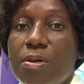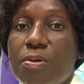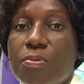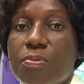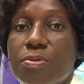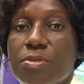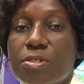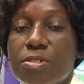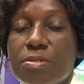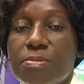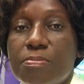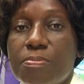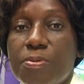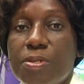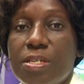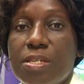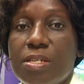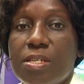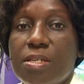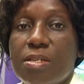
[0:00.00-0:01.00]
would
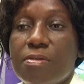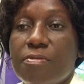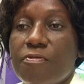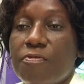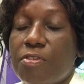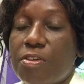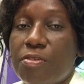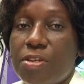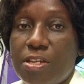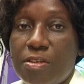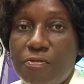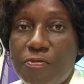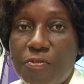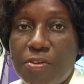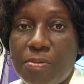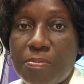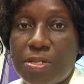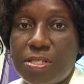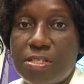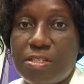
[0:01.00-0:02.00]
be very
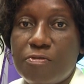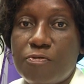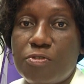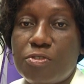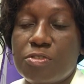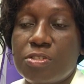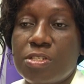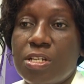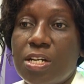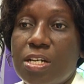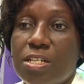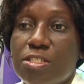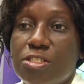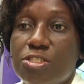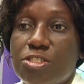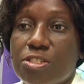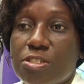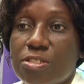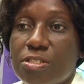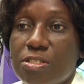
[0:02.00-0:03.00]
informative to not
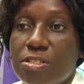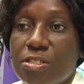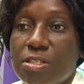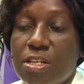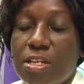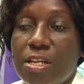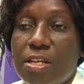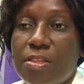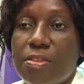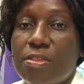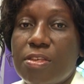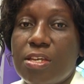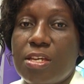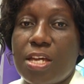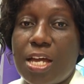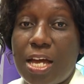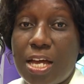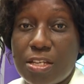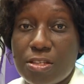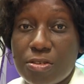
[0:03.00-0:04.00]
just
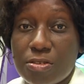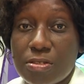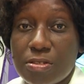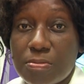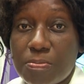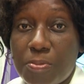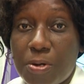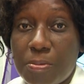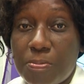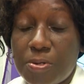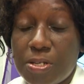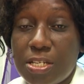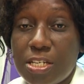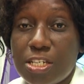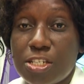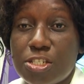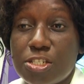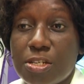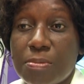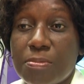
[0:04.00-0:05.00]
the adult
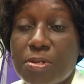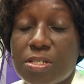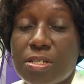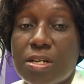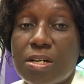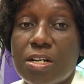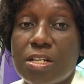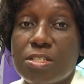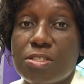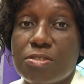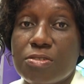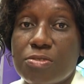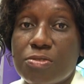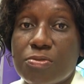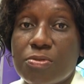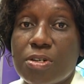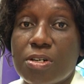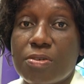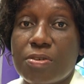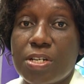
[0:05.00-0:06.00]
population but also
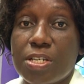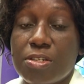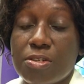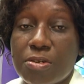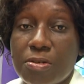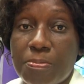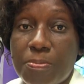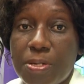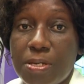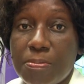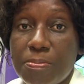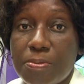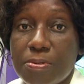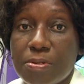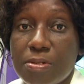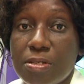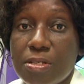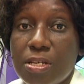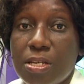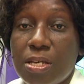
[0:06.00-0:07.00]
to our young
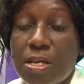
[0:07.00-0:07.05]
people